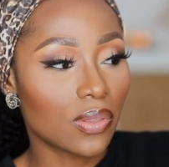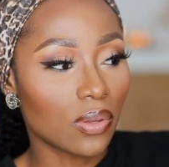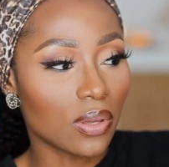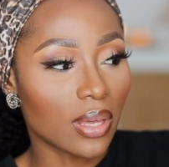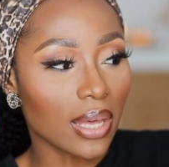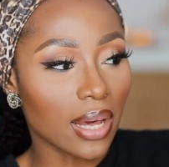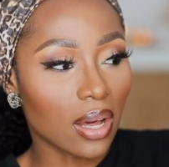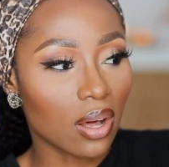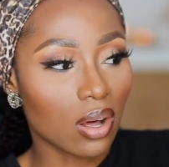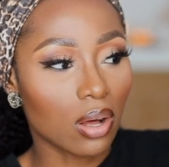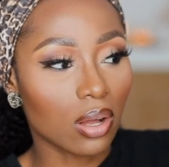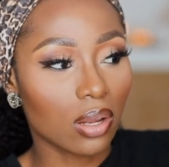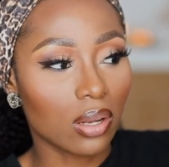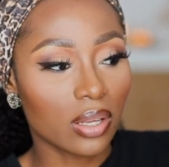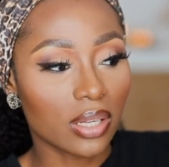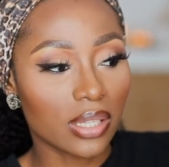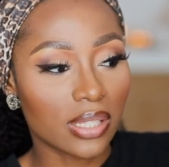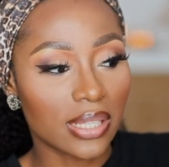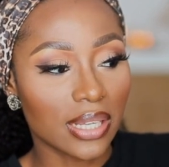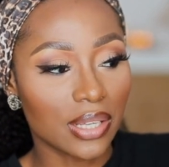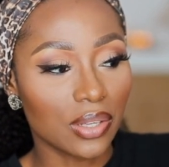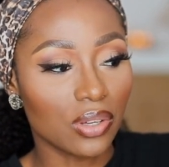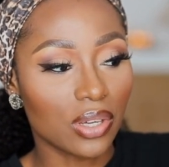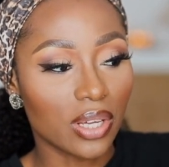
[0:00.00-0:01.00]
You get
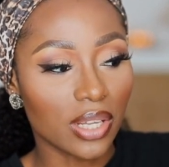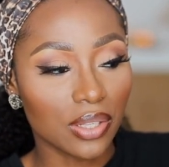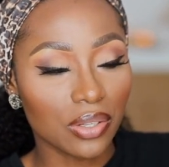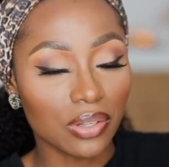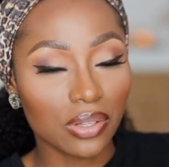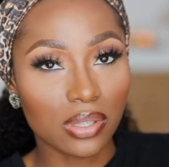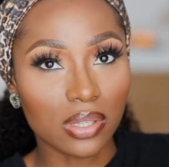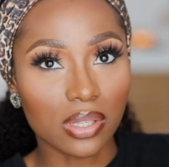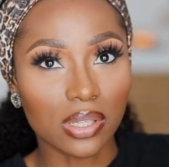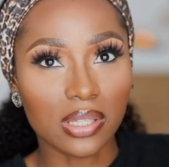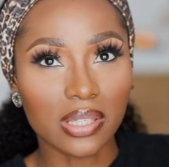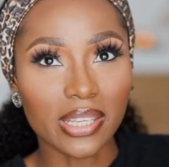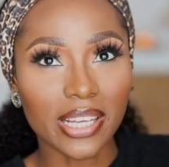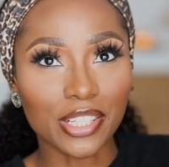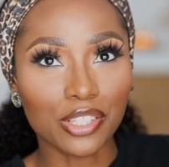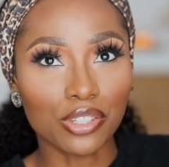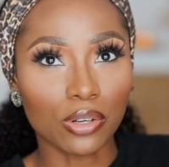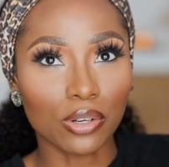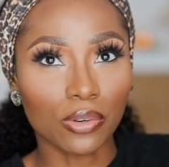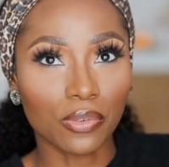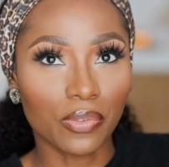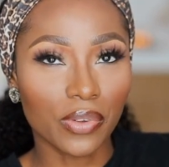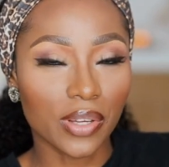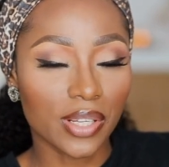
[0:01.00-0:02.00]
colors that you can use to set
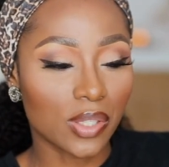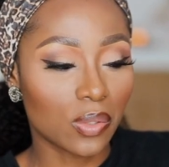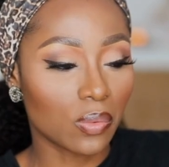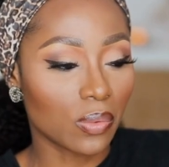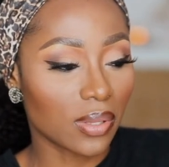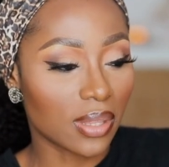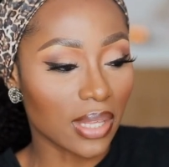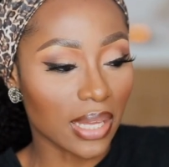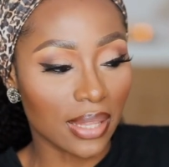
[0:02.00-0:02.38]
your face with.